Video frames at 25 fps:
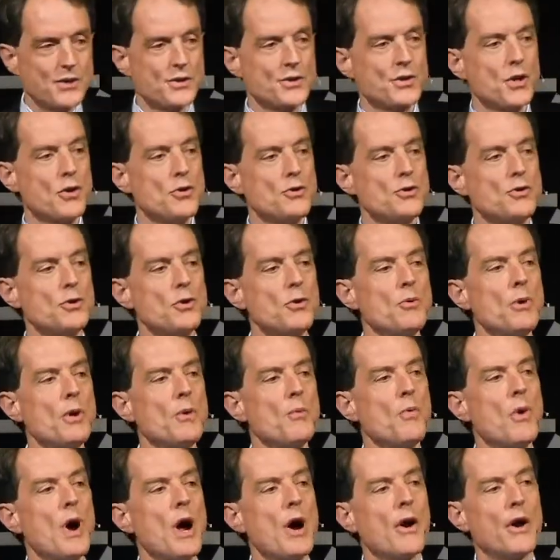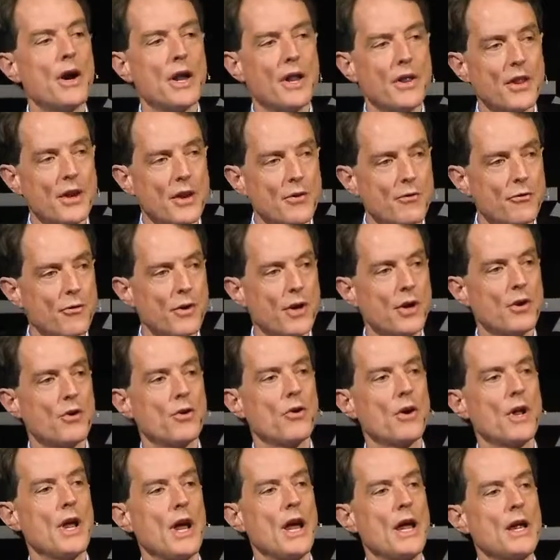So do we worry that if we
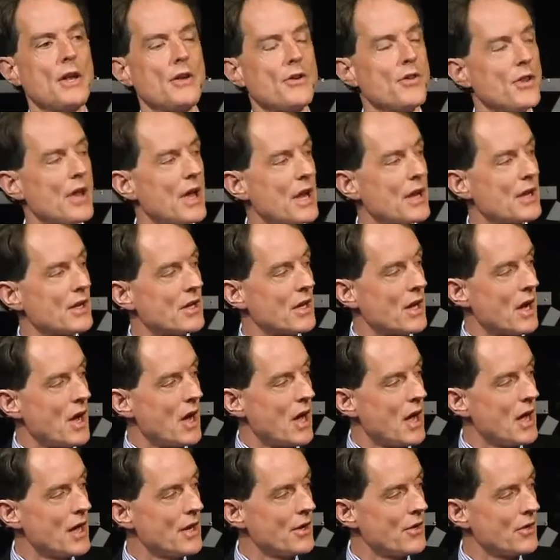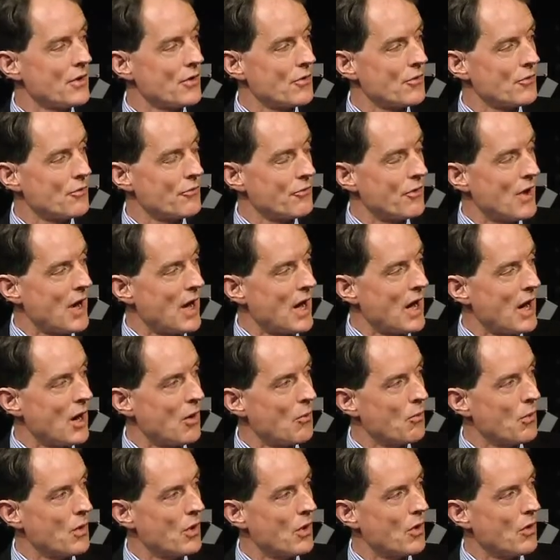create that kind of
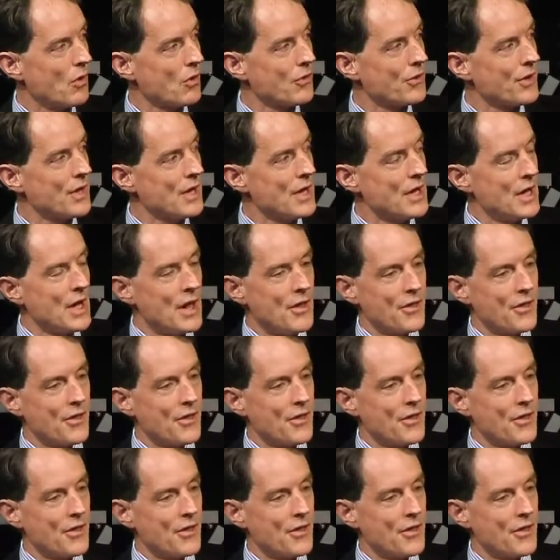world,